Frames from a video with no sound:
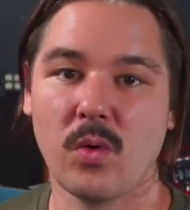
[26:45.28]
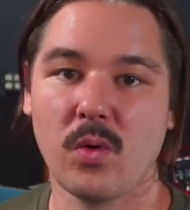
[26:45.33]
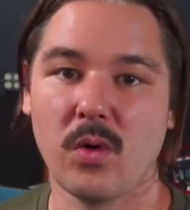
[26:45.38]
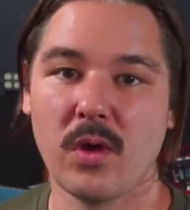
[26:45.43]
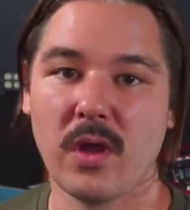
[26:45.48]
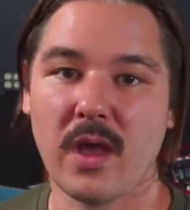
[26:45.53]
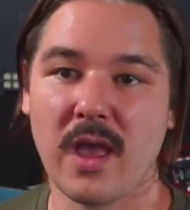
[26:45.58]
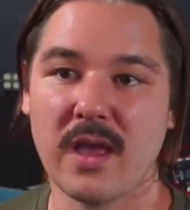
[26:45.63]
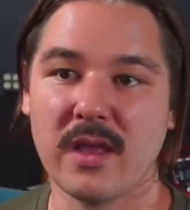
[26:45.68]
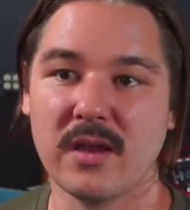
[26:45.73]

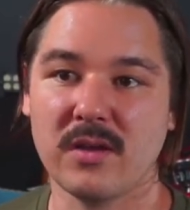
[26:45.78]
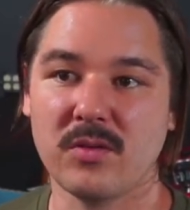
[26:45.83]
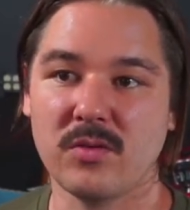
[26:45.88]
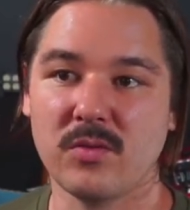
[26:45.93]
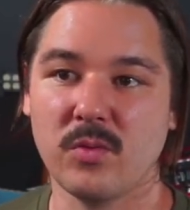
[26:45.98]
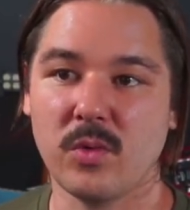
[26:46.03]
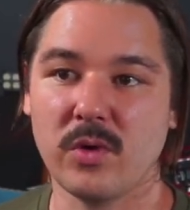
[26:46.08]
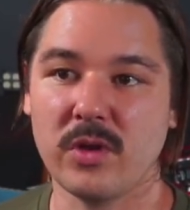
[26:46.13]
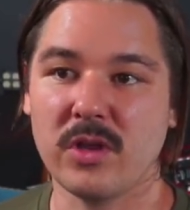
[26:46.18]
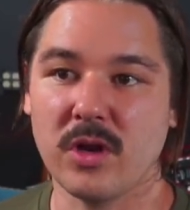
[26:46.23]
And
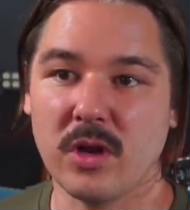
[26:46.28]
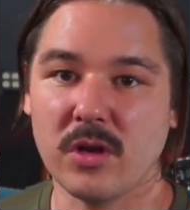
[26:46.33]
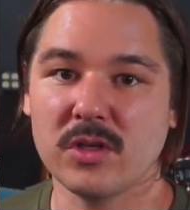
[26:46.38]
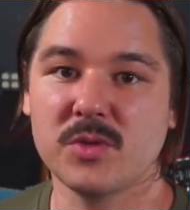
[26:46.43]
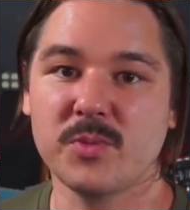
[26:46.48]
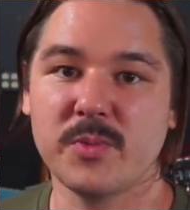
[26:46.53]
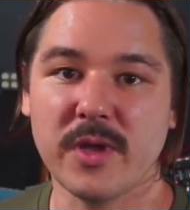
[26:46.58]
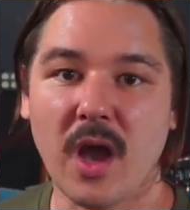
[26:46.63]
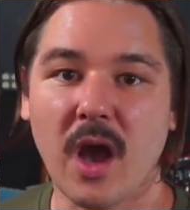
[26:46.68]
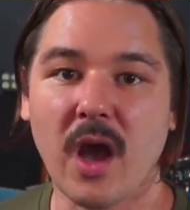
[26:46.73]
just
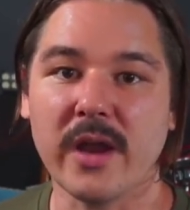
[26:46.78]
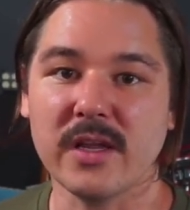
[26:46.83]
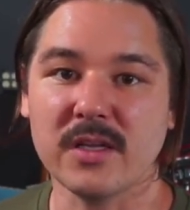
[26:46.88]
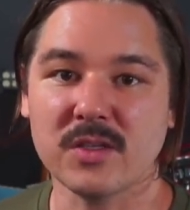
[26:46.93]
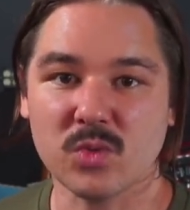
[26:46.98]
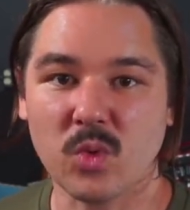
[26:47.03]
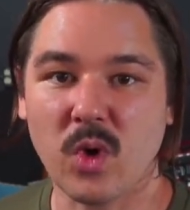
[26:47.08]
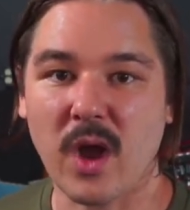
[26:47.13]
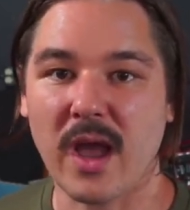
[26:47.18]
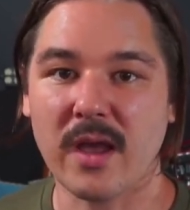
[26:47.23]
be honest.
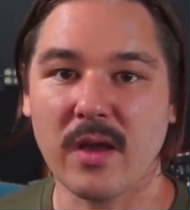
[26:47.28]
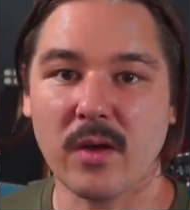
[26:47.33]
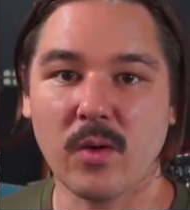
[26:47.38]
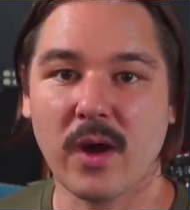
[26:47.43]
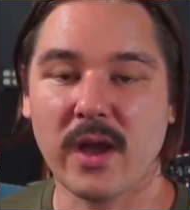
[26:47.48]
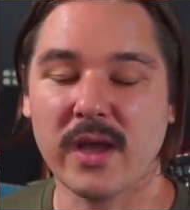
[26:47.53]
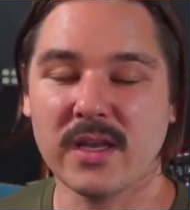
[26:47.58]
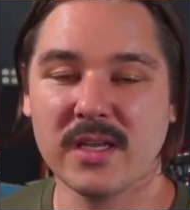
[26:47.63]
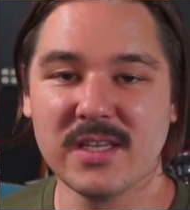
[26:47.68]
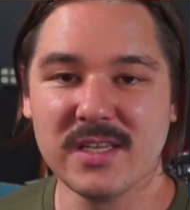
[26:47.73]
Why
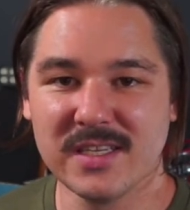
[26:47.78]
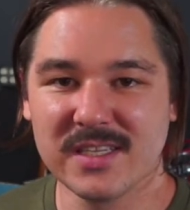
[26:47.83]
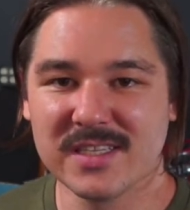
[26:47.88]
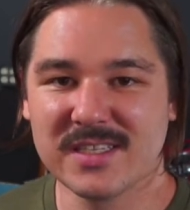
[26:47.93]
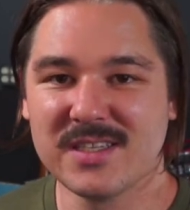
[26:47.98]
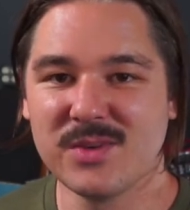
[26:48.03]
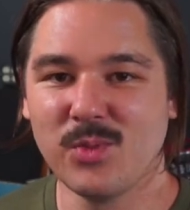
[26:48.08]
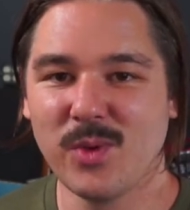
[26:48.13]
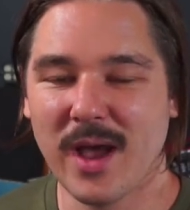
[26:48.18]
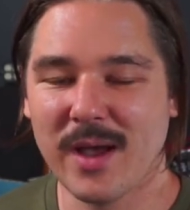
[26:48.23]
is this
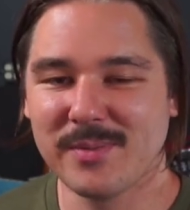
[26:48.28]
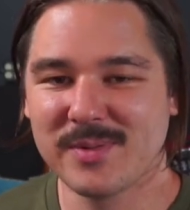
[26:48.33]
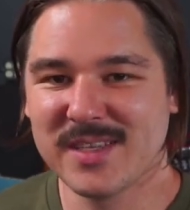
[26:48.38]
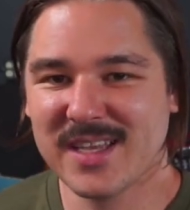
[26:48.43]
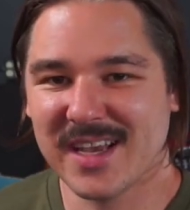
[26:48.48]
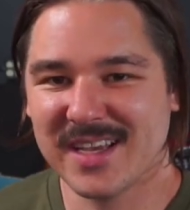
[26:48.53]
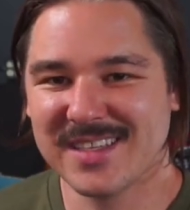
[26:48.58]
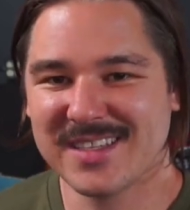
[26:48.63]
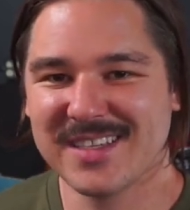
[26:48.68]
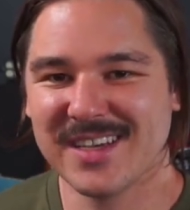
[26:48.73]

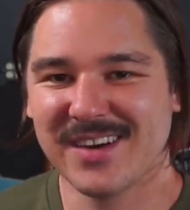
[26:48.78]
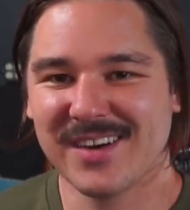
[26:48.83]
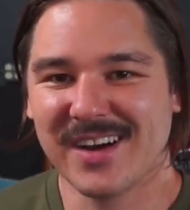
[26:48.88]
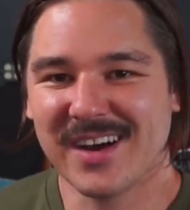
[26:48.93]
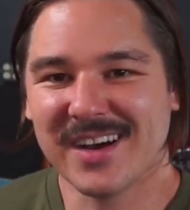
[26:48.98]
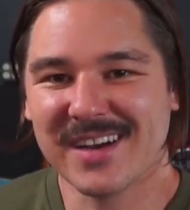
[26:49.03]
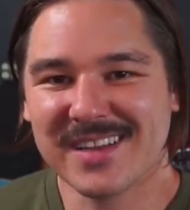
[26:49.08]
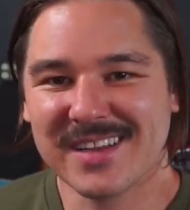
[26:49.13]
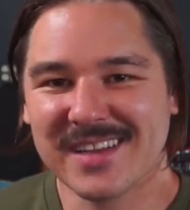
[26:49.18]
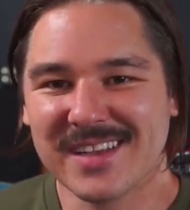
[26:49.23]
website so
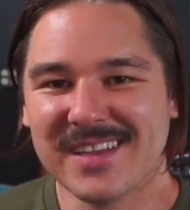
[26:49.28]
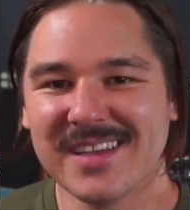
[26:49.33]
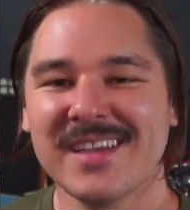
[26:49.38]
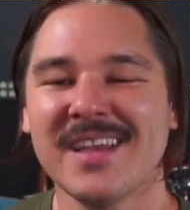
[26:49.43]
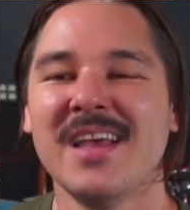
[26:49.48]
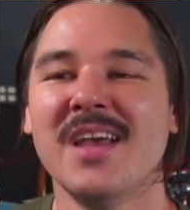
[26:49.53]
ugly?